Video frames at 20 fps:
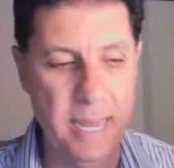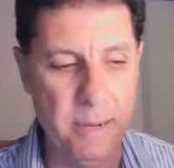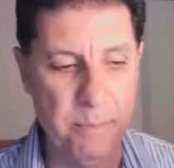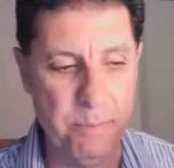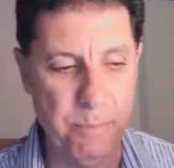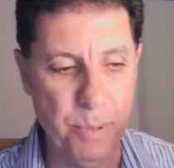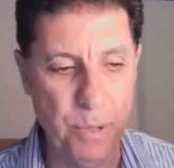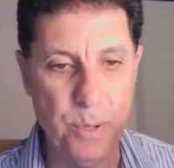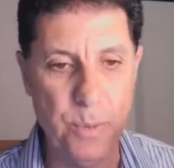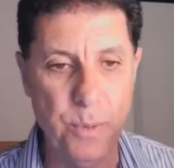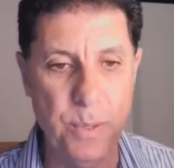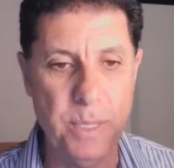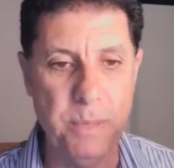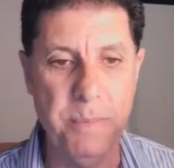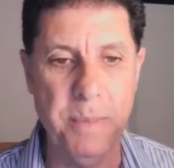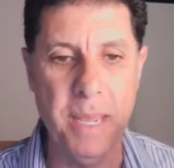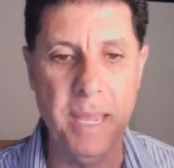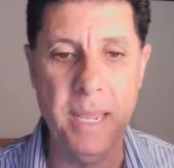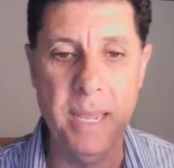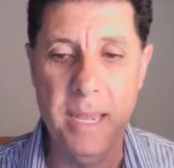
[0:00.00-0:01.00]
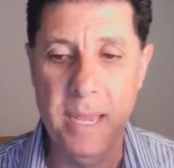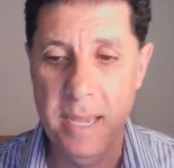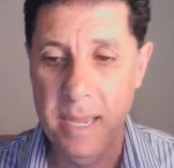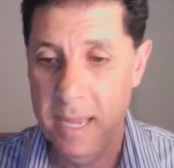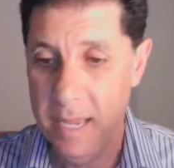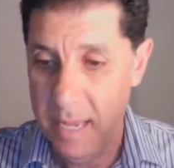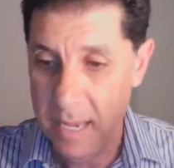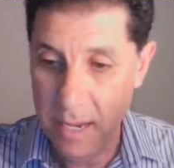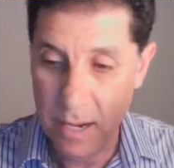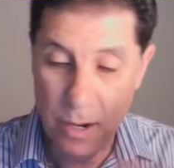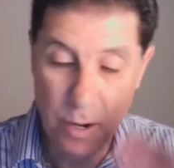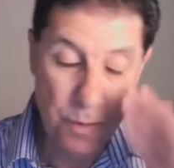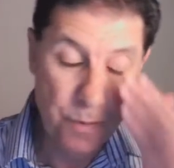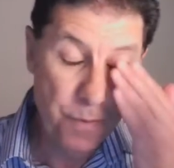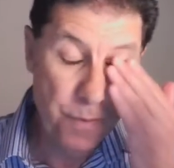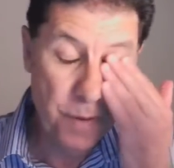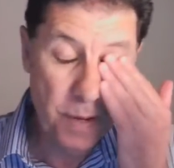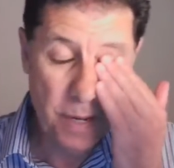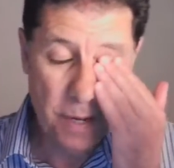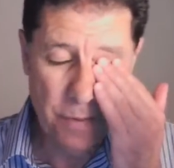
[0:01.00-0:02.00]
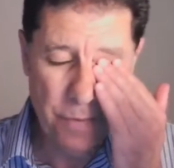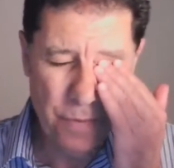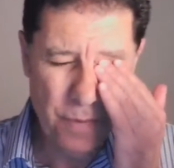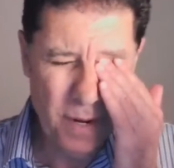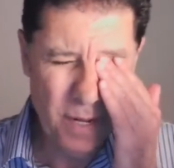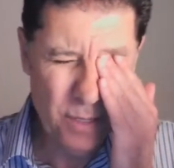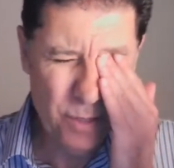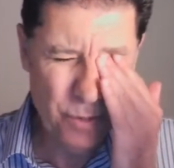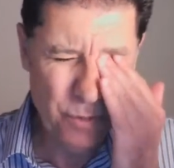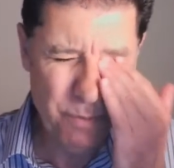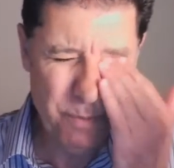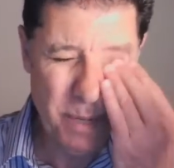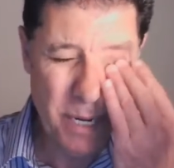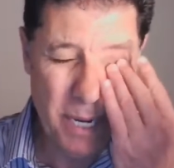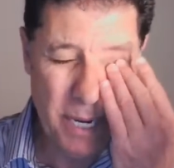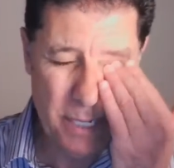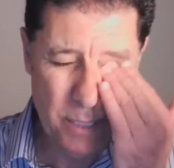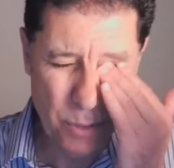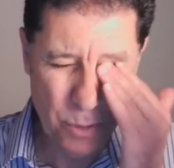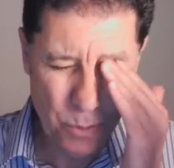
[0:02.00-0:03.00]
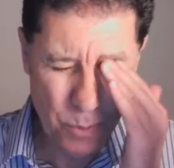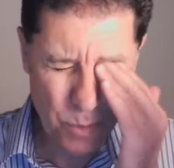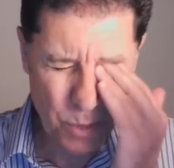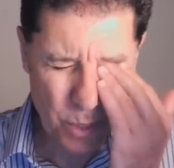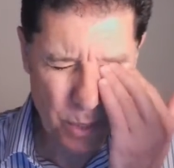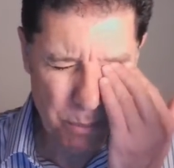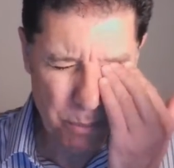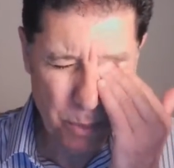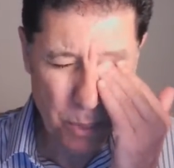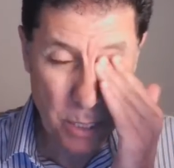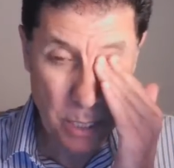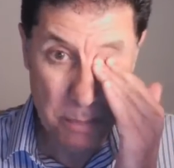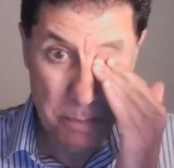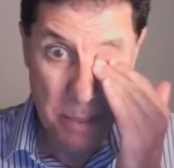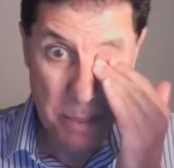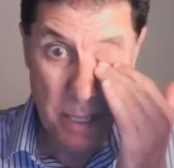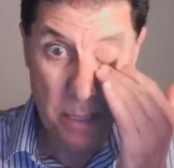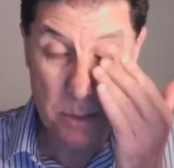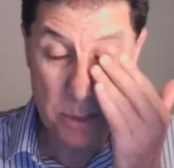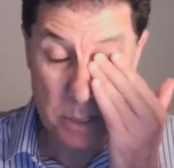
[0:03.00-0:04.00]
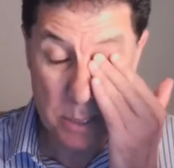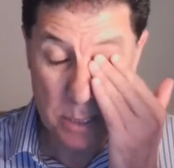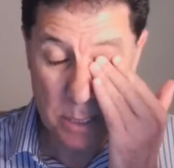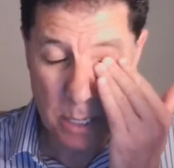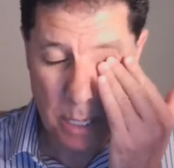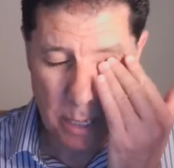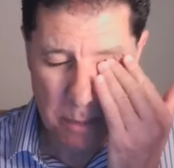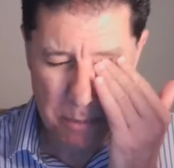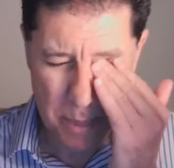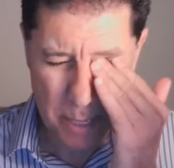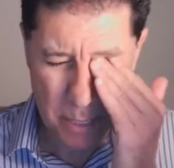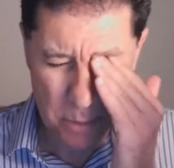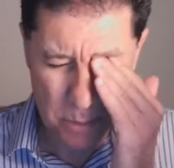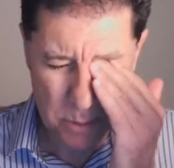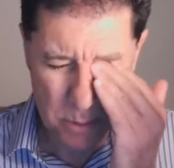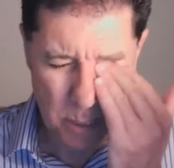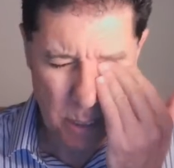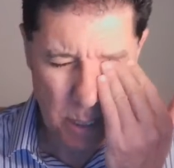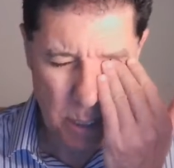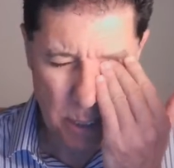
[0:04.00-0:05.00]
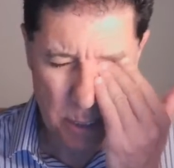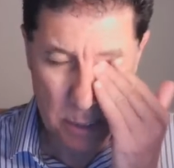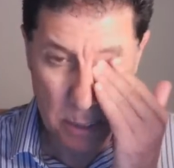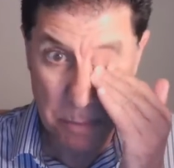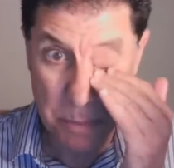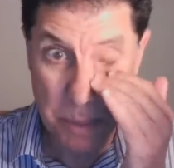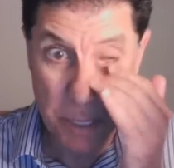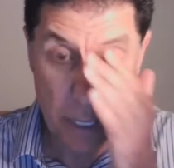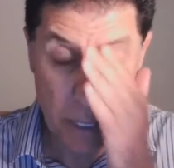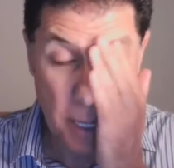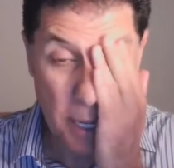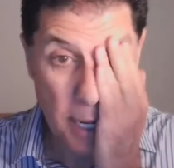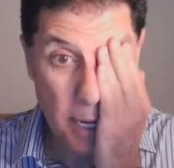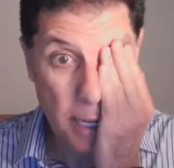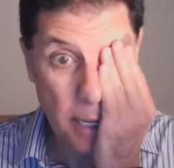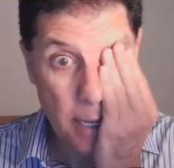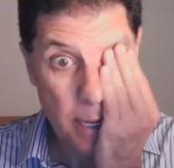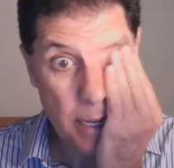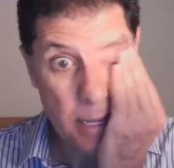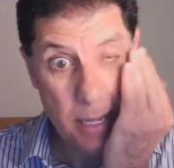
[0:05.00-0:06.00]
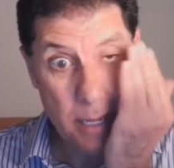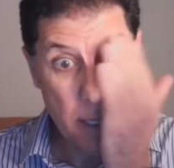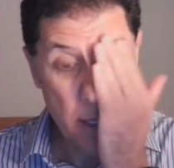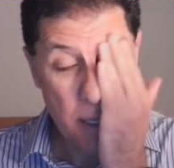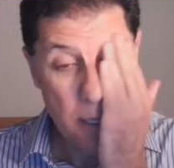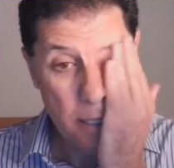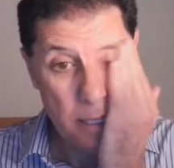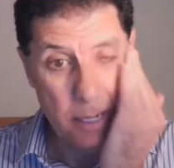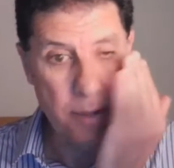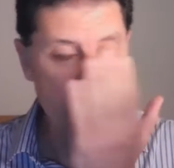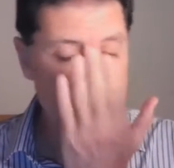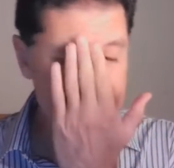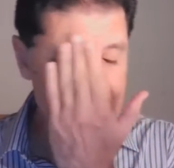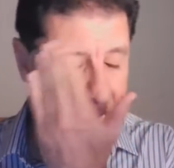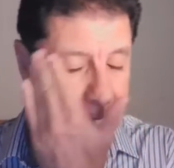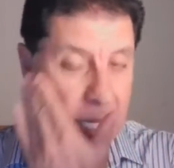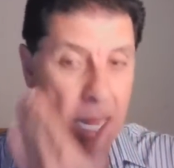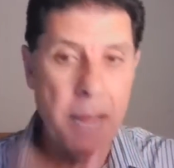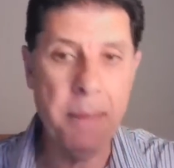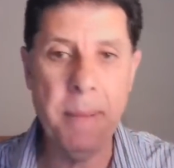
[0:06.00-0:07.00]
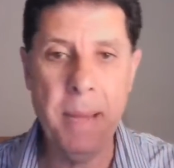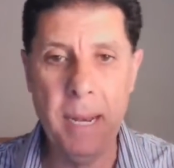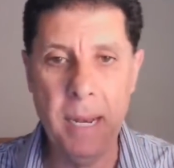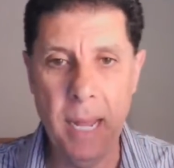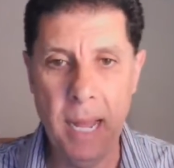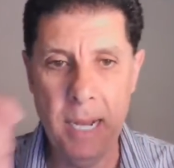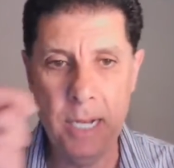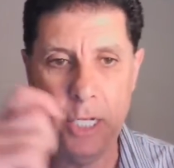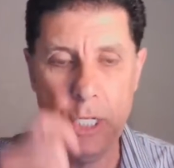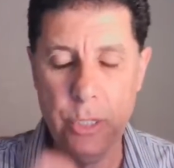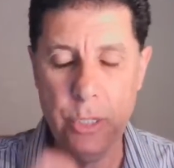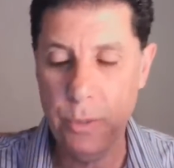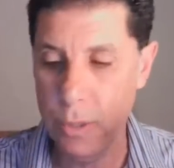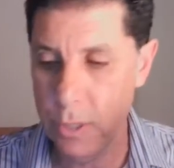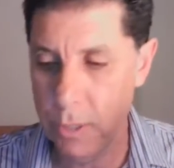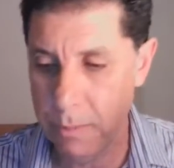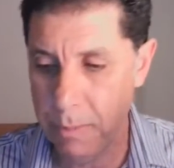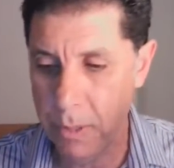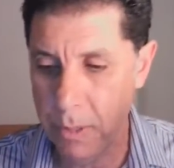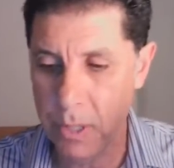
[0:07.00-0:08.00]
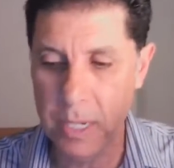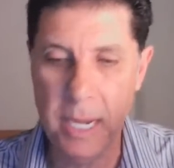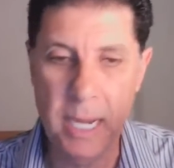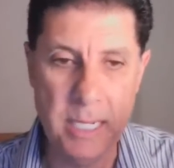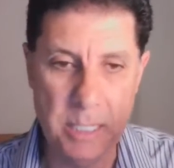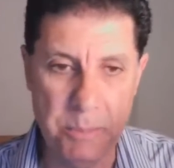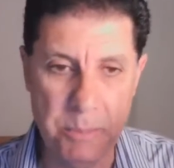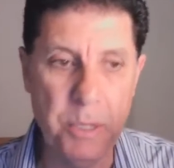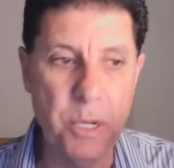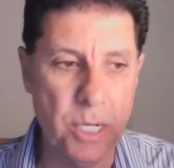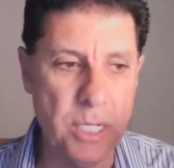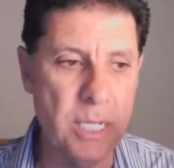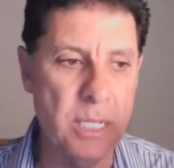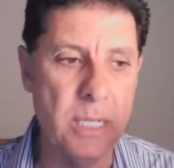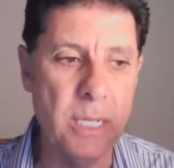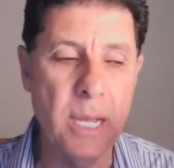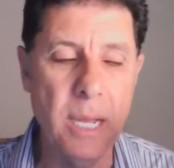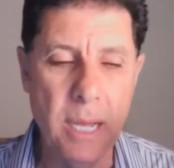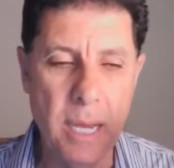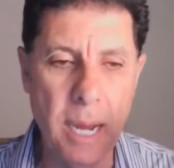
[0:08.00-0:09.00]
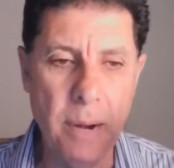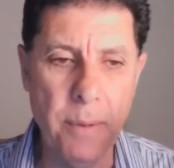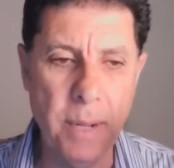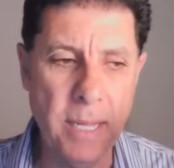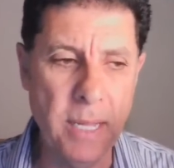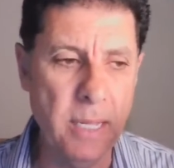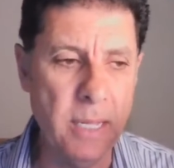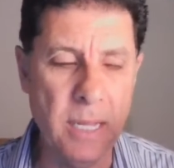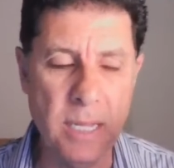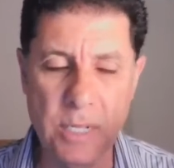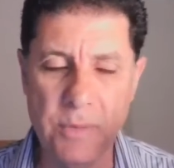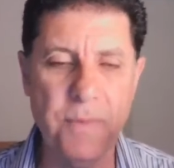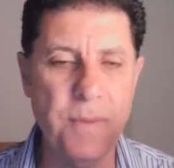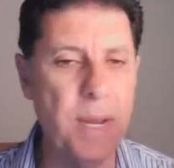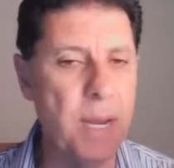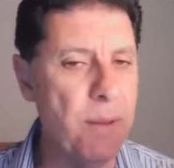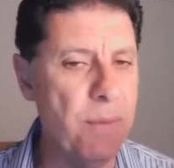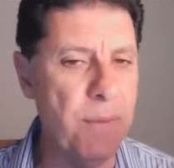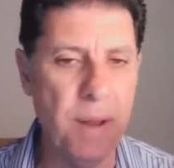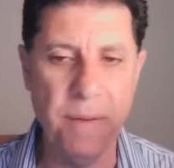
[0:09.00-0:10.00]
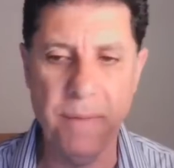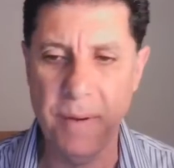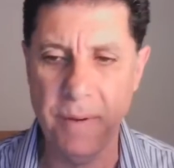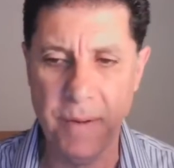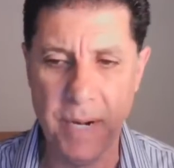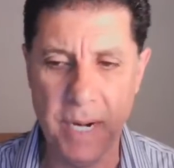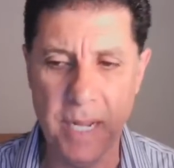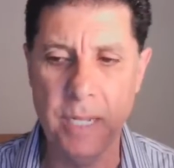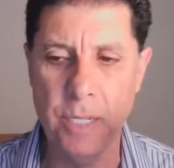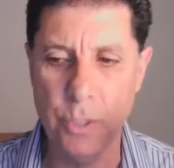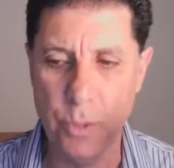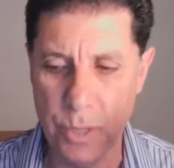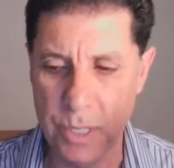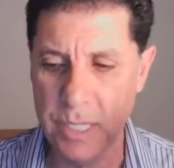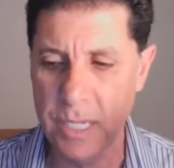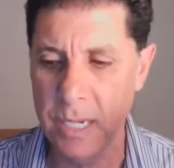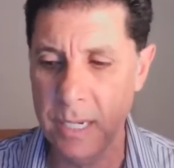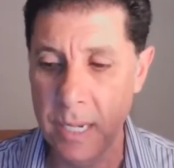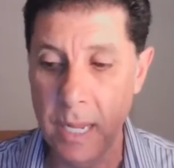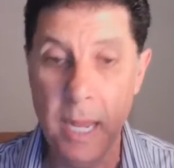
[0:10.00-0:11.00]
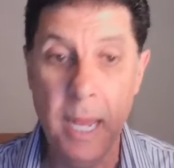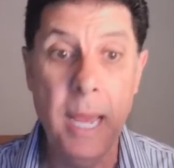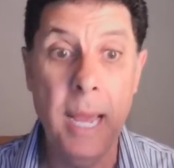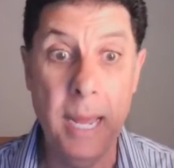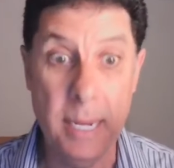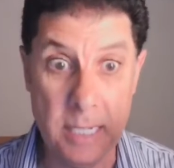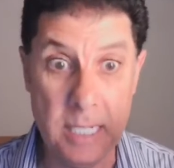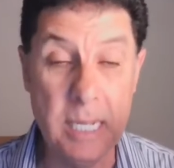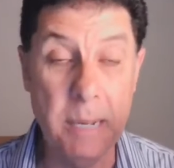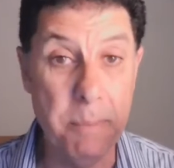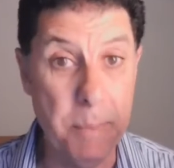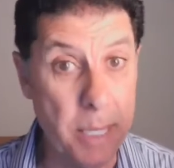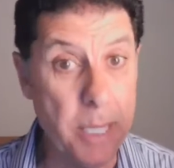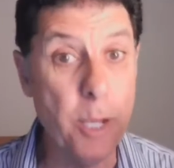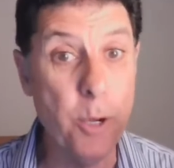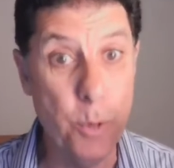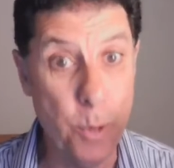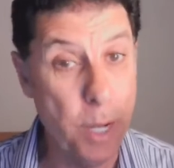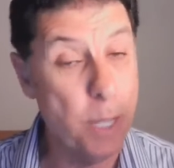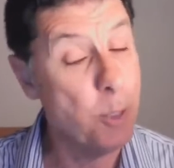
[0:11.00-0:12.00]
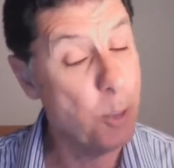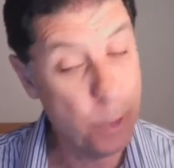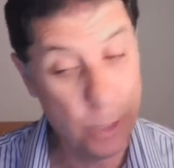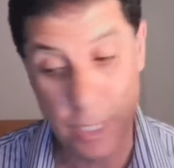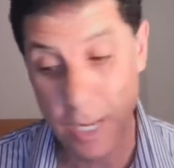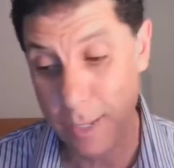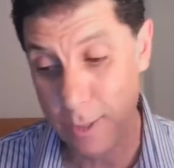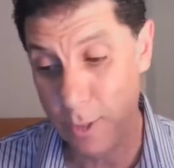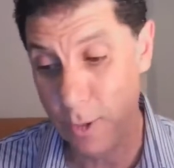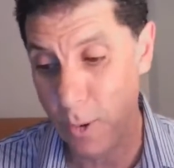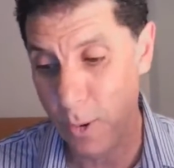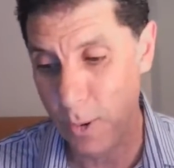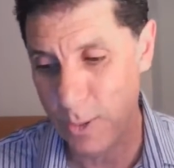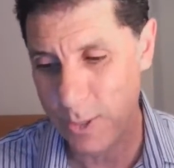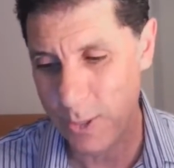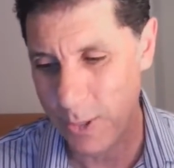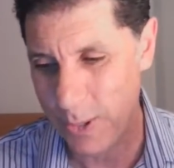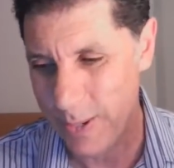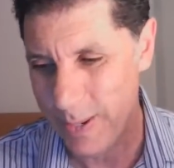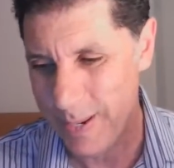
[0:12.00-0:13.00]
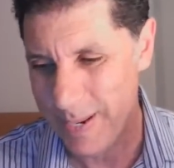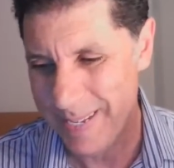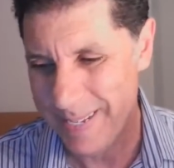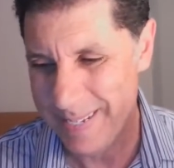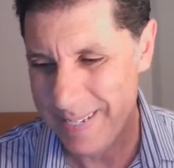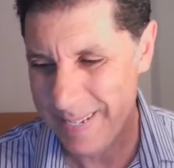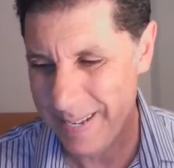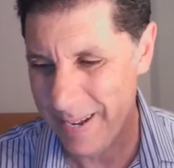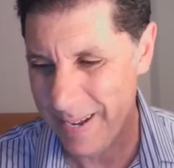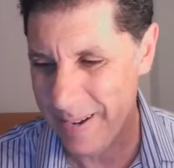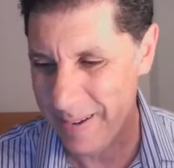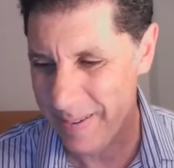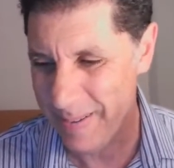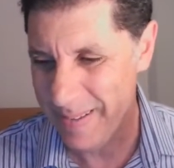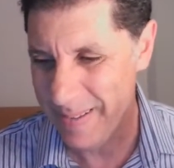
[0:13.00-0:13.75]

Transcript: had a book with me of a friend of mine who wrote a book about the BRI. Now, next time I'll show you the book, guys, because I read it. It's very, very, very, very interesting, and somebody who understands the culture. So,